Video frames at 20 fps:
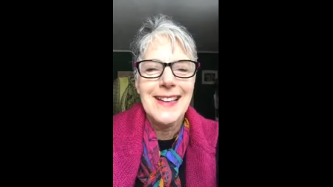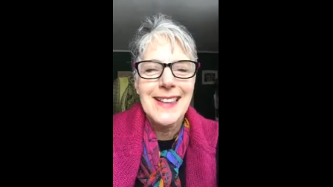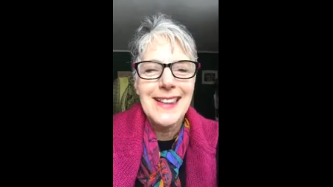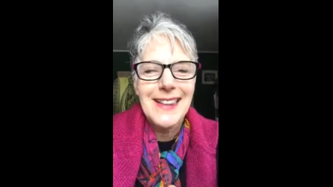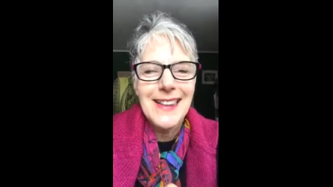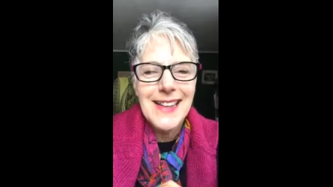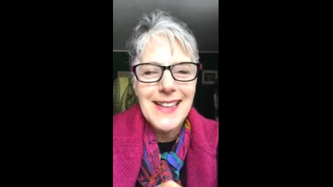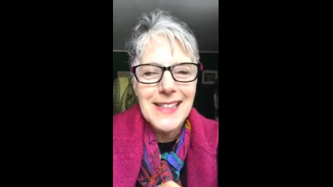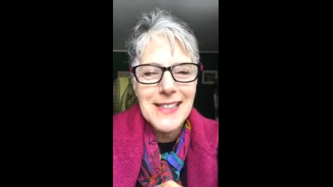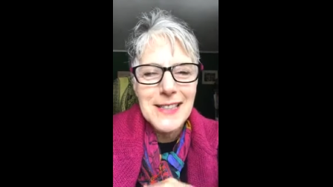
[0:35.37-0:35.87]

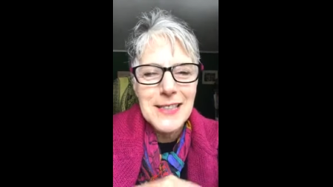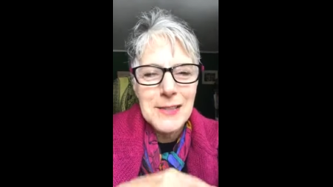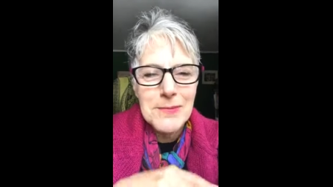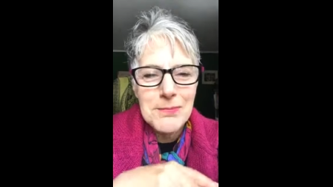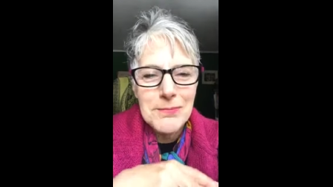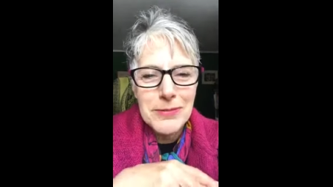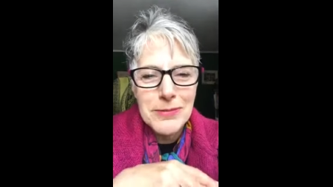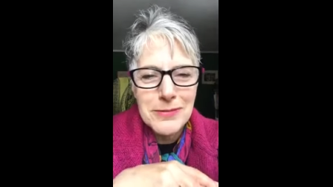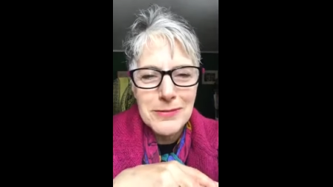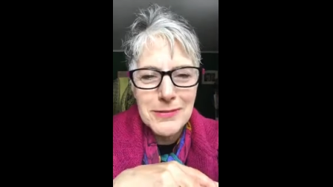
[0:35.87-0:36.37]
Let's
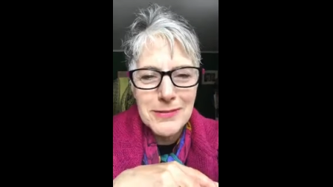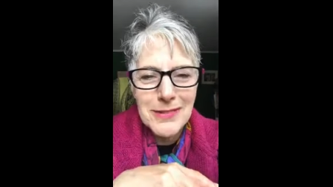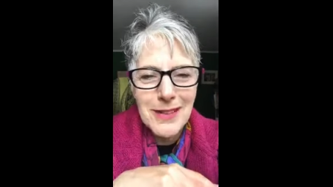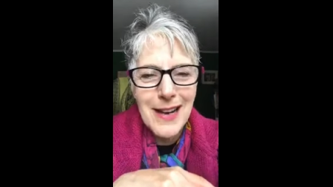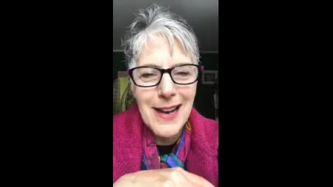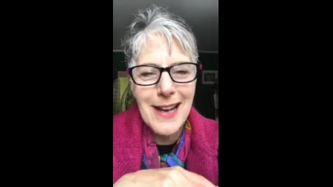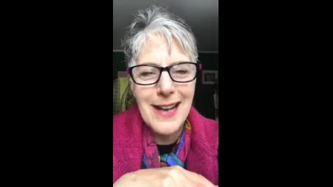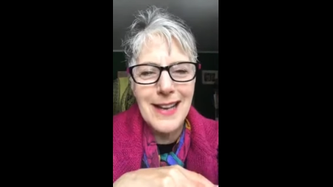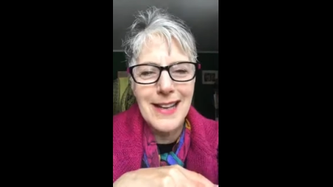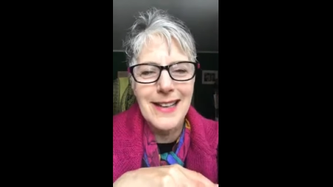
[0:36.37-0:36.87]

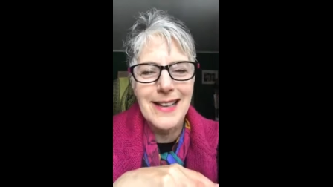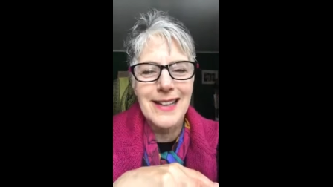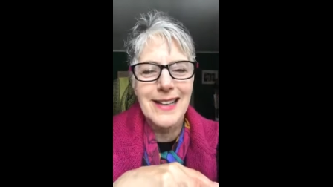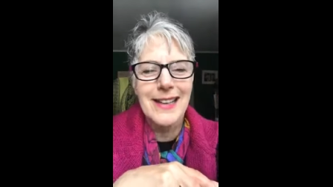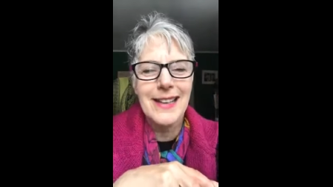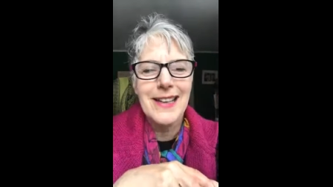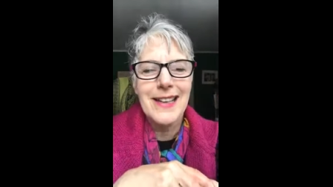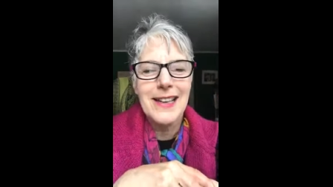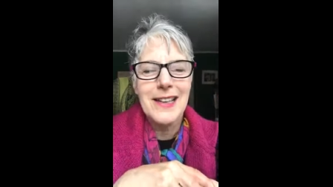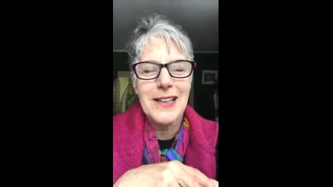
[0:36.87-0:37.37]
pray,
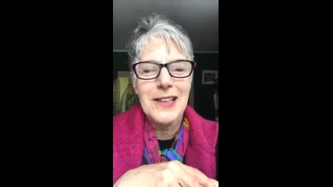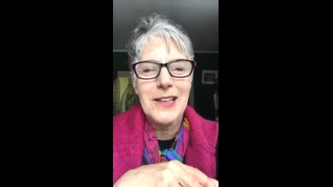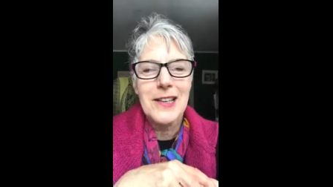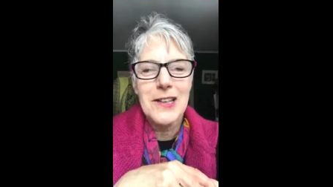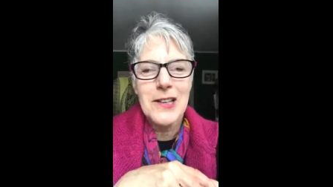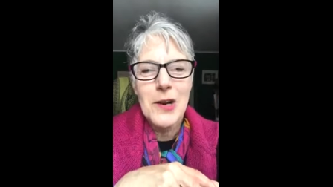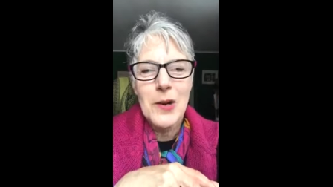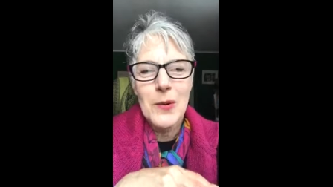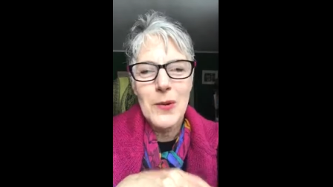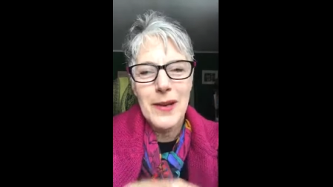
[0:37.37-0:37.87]

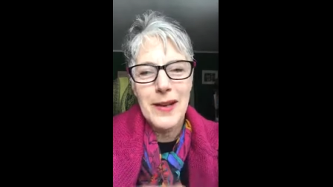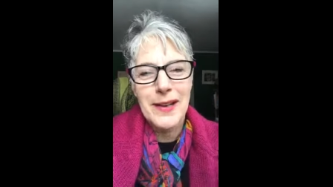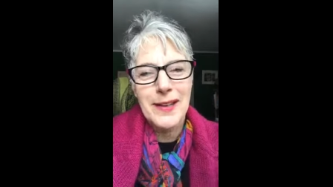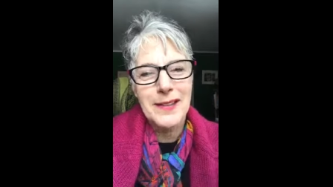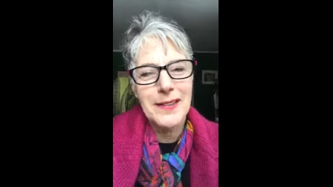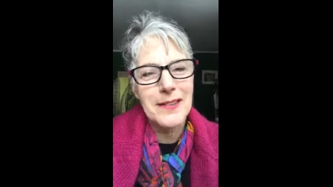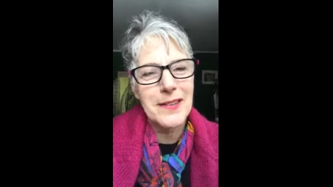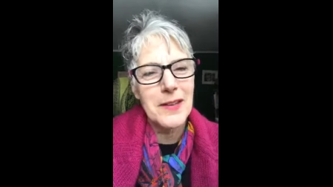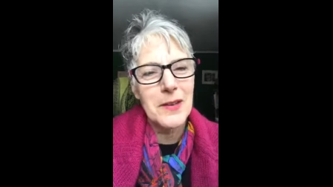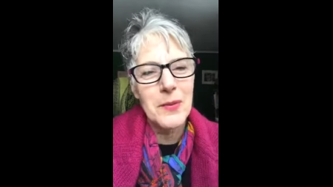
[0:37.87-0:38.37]

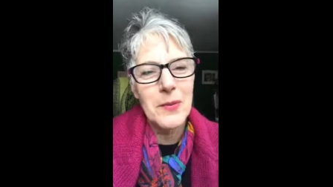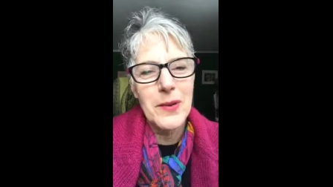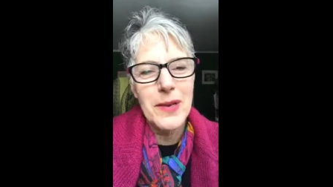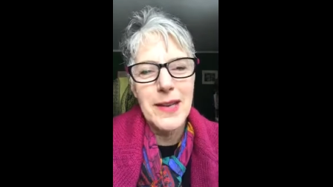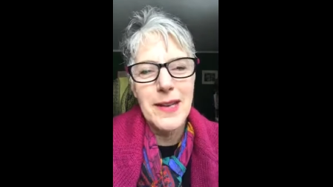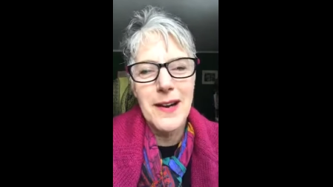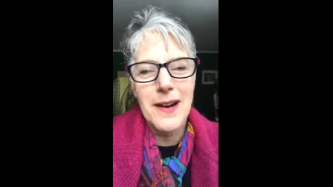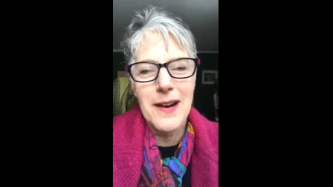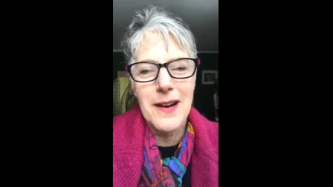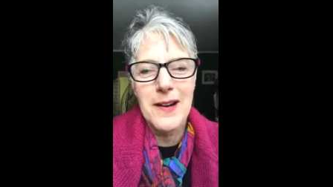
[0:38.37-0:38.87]
knowing that
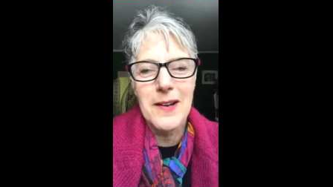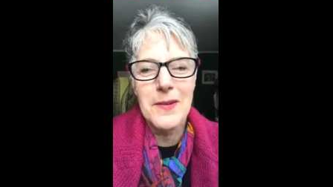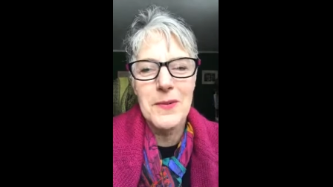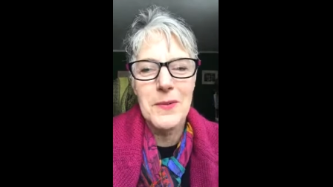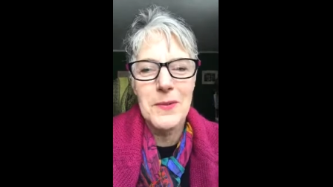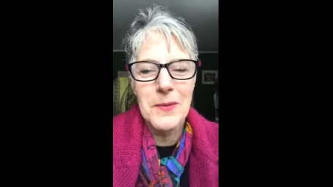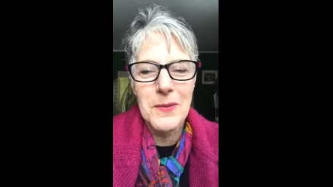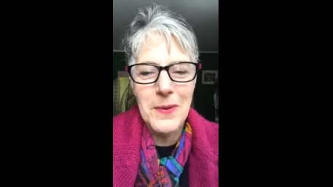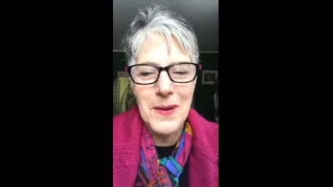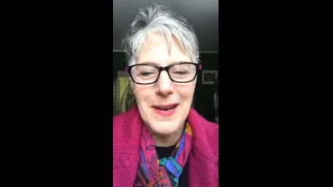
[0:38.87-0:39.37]
we are
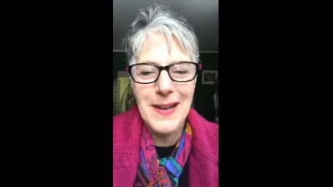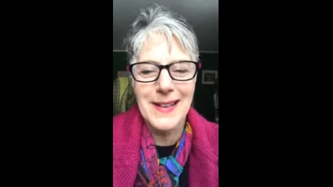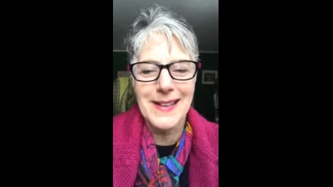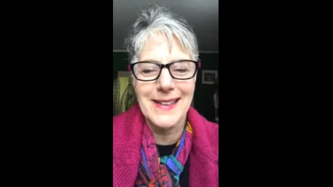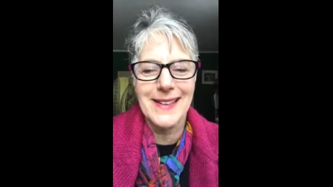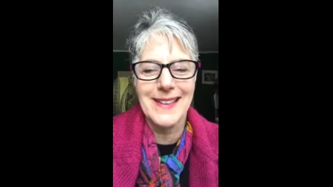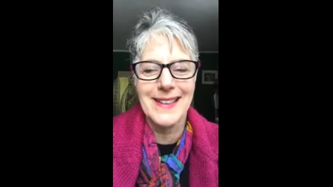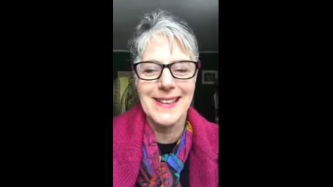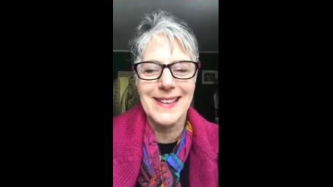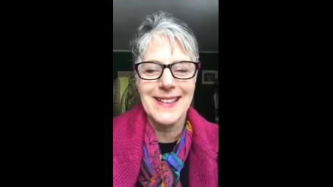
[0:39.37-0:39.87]

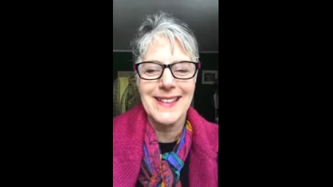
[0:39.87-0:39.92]
one.